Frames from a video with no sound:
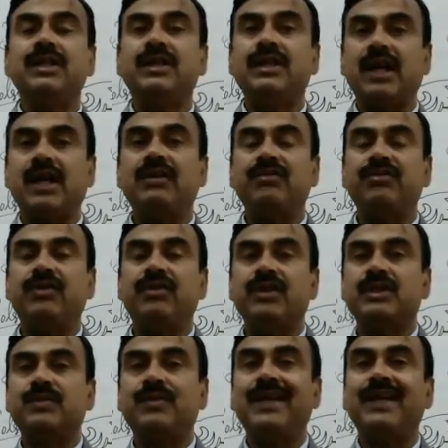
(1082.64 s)

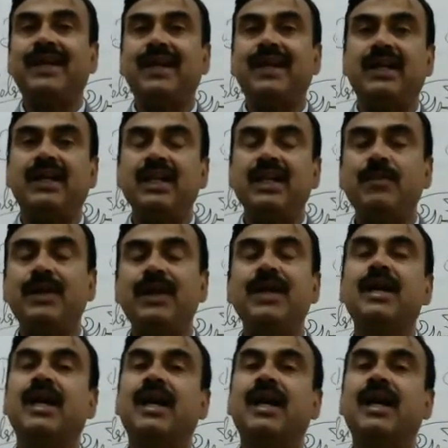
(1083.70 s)
triphosphate ATP,